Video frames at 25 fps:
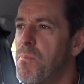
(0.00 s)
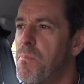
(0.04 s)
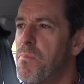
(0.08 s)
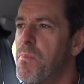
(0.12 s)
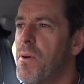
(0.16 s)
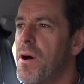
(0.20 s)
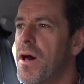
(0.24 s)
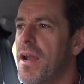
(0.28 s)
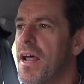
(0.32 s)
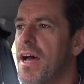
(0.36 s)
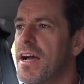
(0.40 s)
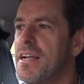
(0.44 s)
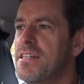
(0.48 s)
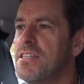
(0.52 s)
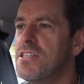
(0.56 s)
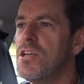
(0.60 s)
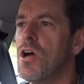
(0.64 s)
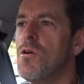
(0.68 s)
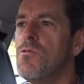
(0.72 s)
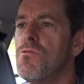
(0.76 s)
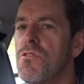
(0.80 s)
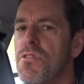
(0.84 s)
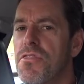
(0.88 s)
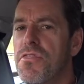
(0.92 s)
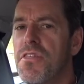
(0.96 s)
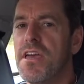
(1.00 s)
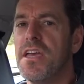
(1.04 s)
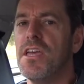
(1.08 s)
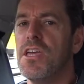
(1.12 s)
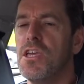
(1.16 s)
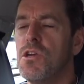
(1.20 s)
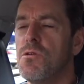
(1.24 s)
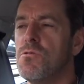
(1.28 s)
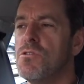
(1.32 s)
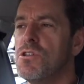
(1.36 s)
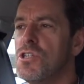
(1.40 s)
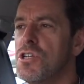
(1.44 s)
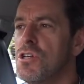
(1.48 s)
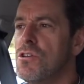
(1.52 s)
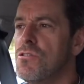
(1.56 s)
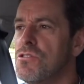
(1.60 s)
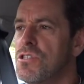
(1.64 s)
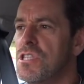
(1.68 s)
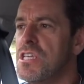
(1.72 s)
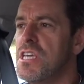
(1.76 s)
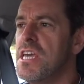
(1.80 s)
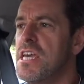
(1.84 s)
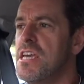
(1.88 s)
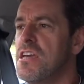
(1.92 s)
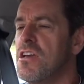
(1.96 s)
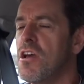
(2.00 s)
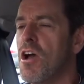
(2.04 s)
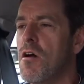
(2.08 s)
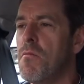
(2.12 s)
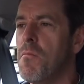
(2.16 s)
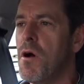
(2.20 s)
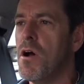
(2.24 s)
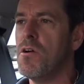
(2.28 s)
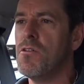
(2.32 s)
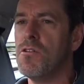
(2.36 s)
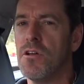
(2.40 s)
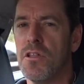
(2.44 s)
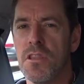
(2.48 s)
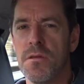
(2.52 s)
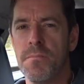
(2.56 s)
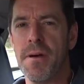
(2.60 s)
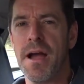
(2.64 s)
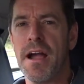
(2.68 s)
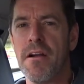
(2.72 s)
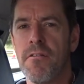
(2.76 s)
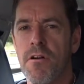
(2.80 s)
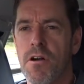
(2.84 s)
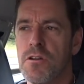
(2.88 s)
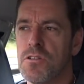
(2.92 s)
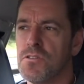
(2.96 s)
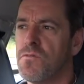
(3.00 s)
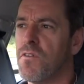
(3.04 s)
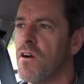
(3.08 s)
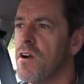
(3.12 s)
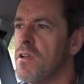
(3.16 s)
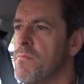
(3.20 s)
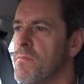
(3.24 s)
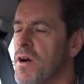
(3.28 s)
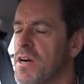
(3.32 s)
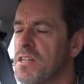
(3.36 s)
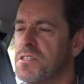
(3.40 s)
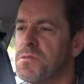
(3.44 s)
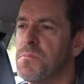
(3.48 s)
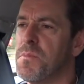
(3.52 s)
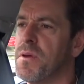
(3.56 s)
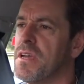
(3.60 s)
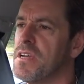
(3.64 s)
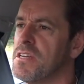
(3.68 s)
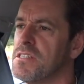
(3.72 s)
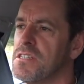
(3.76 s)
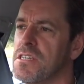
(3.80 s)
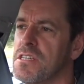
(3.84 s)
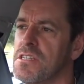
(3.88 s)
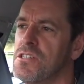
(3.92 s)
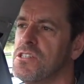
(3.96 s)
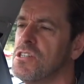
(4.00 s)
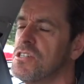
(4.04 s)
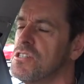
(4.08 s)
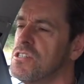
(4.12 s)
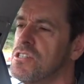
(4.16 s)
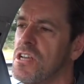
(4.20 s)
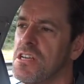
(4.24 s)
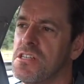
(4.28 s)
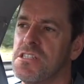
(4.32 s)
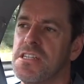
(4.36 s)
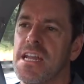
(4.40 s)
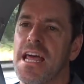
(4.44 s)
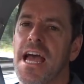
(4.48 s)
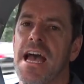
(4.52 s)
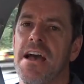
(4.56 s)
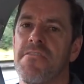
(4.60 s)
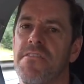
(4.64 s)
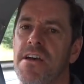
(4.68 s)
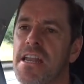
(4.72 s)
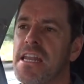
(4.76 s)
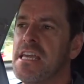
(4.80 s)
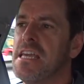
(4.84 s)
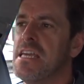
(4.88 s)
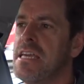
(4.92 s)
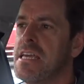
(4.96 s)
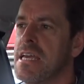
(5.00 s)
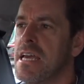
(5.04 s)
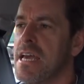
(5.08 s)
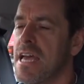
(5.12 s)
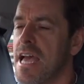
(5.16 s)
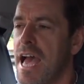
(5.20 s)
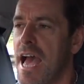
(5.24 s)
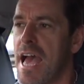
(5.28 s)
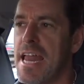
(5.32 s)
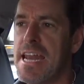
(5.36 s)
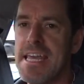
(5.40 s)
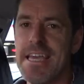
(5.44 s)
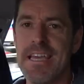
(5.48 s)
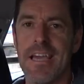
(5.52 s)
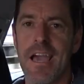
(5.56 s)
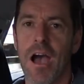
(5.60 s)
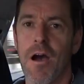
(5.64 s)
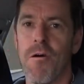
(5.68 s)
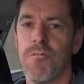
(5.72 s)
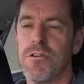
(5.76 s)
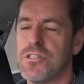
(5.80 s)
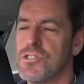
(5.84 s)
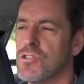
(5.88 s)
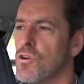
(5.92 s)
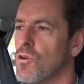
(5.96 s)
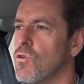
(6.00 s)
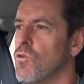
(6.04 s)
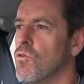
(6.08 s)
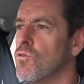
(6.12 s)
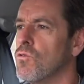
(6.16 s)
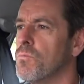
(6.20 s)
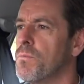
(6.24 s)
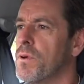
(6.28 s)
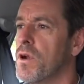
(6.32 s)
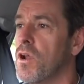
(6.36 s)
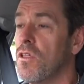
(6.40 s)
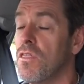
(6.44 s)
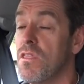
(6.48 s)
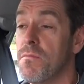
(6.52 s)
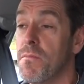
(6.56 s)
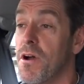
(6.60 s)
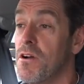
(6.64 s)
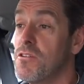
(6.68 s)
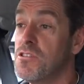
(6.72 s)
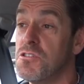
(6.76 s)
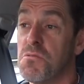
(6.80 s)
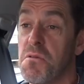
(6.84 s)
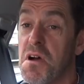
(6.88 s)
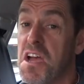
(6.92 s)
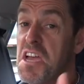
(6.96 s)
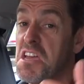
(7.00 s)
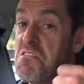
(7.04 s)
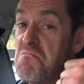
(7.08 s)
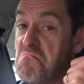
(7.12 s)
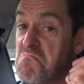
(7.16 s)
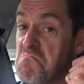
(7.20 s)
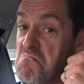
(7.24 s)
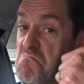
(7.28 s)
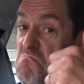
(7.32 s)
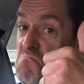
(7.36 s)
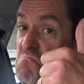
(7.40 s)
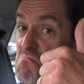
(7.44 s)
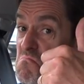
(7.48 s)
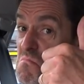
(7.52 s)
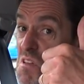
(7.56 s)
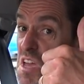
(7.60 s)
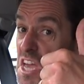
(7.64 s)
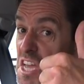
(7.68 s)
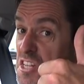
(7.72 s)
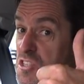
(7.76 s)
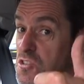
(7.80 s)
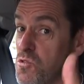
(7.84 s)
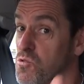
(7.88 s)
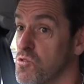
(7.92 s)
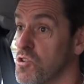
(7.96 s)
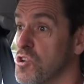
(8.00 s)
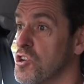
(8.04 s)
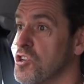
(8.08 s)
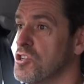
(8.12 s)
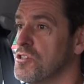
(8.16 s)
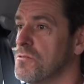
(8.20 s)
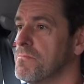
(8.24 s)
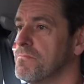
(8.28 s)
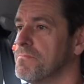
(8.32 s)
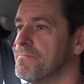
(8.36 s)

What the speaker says: But I don't think you would use the eco mode on the back roads very much because it just doesn't have any go at all. But on the motorway, it's all good.